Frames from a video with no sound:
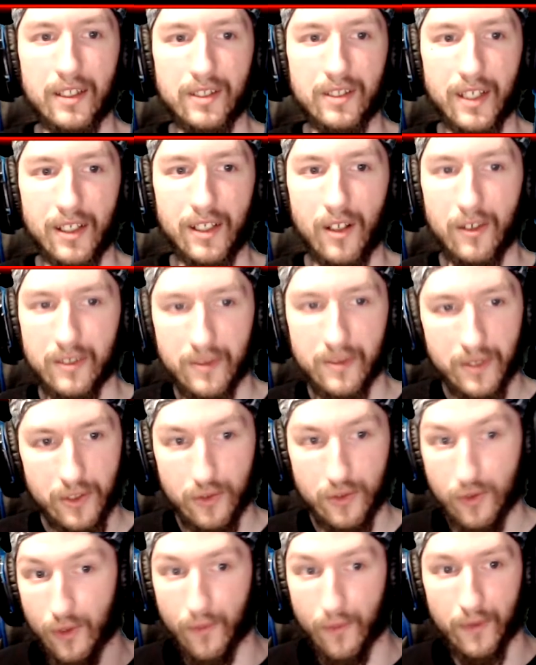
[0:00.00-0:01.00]
It's like an alternate
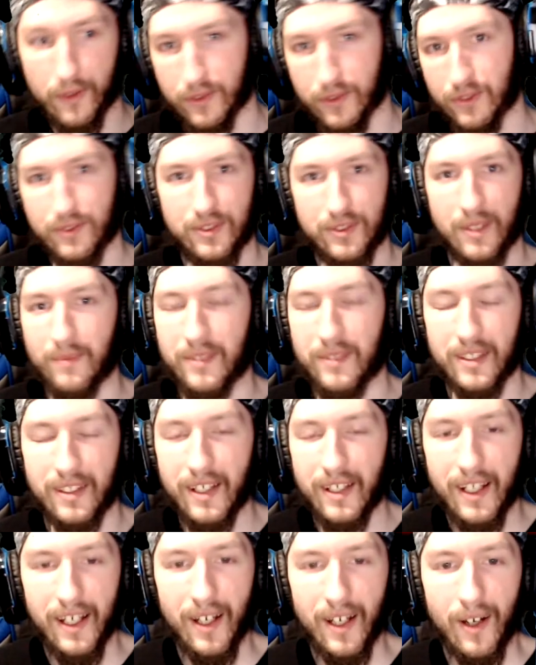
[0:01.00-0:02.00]
universe or
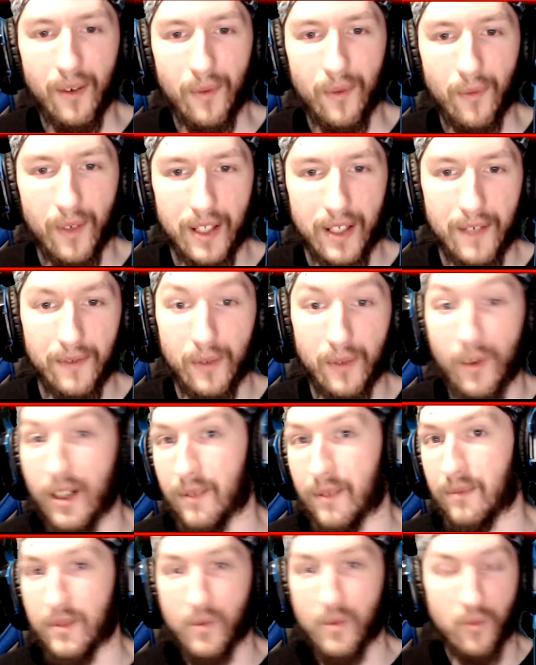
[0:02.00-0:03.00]
something, whatever you
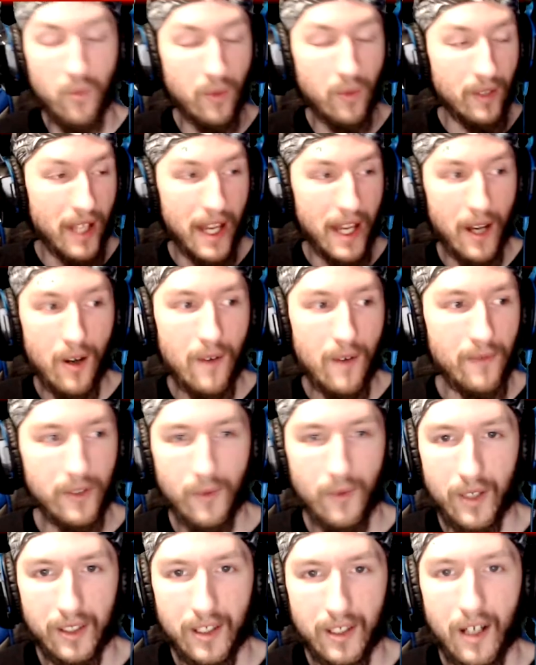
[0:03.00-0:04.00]
want, however
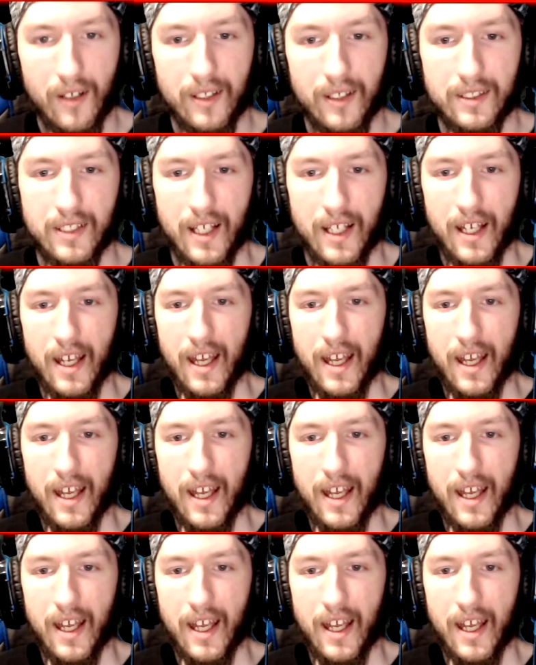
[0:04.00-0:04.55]
you want to call it.